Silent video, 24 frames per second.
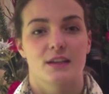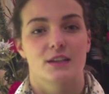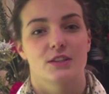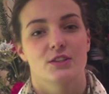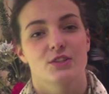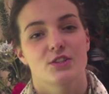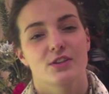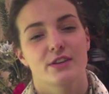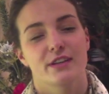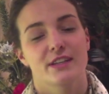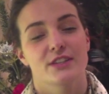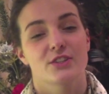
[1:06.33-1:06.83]

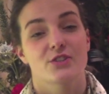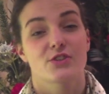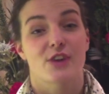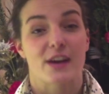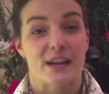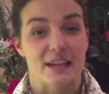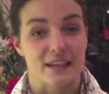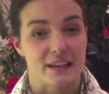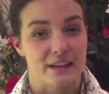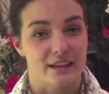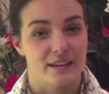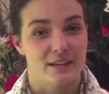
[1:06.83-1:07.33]
During
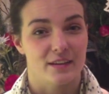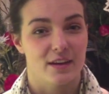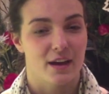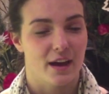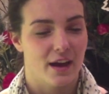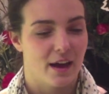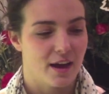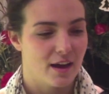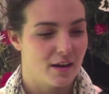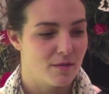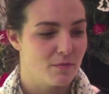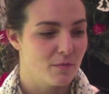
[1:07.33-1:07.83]
training,
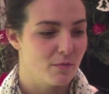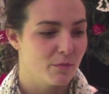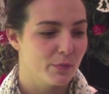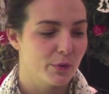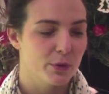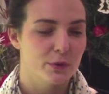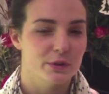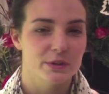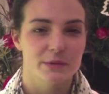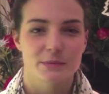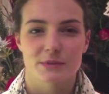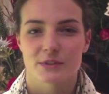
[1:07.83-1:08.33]

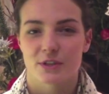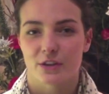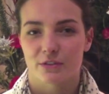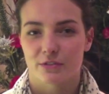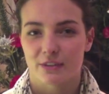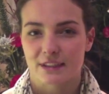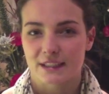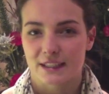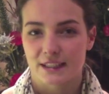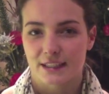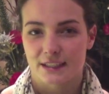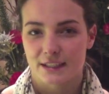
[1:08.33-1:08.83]
boredom's not
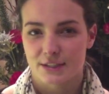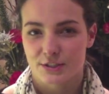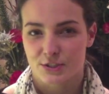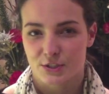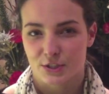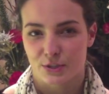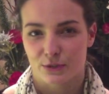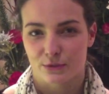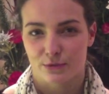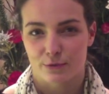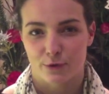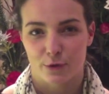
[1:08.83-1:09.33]
really an
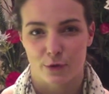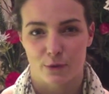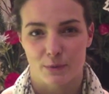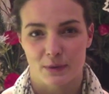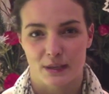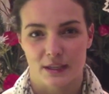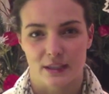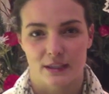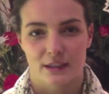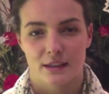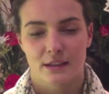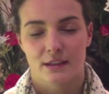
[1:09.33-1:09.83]
issue for
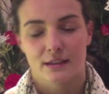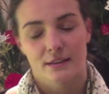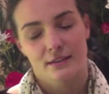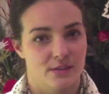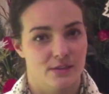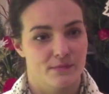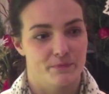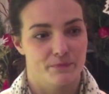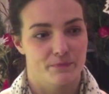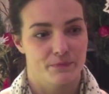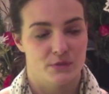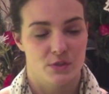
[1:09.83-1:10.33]
me.
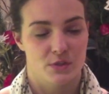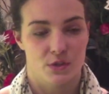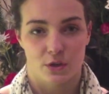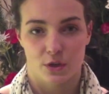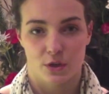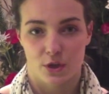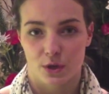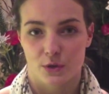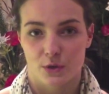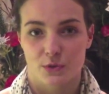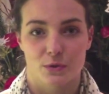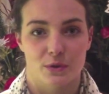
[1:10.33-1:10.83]
So a
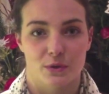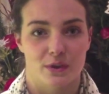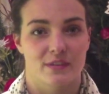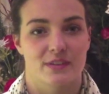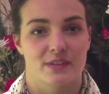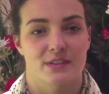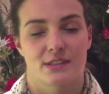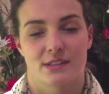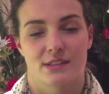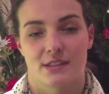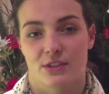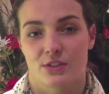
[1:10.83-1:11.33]
coach will give us
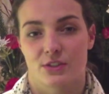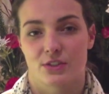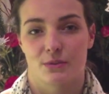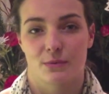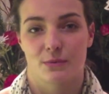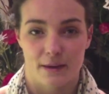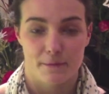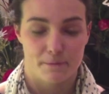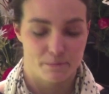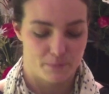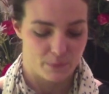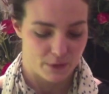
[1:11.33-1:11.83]
a session,
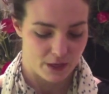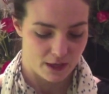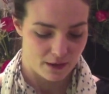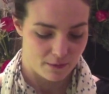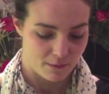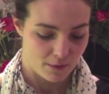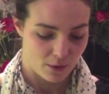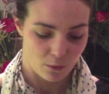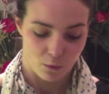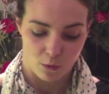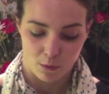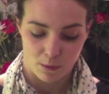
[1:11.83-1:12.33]

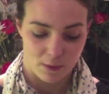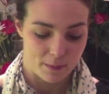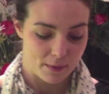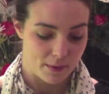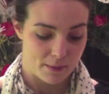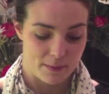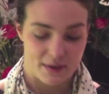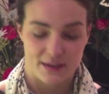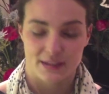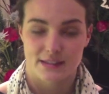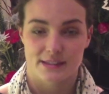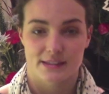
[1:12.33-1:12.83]
a warm-up, a
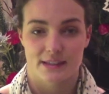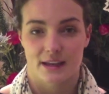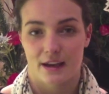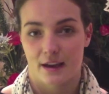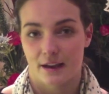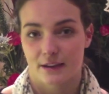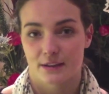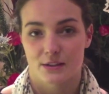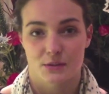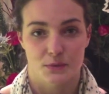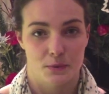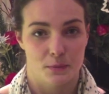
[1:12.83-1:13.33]
main set
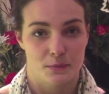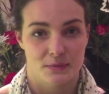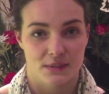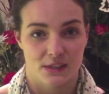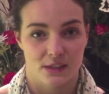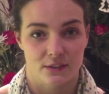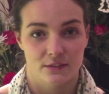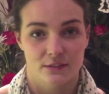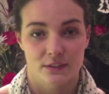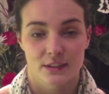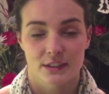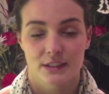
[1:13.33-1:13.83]
and a swim
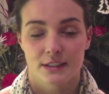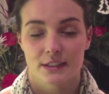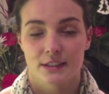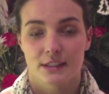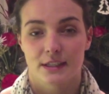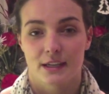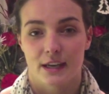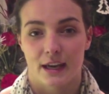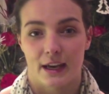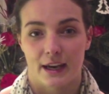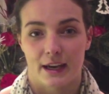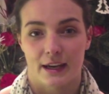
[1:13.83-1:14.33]
down.
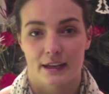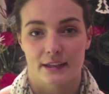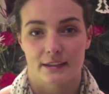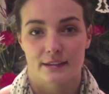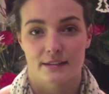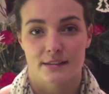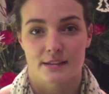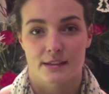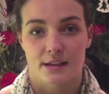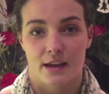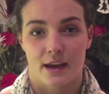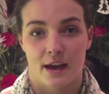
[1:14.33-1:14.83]

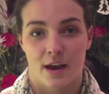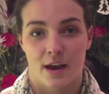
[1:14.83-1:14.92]
And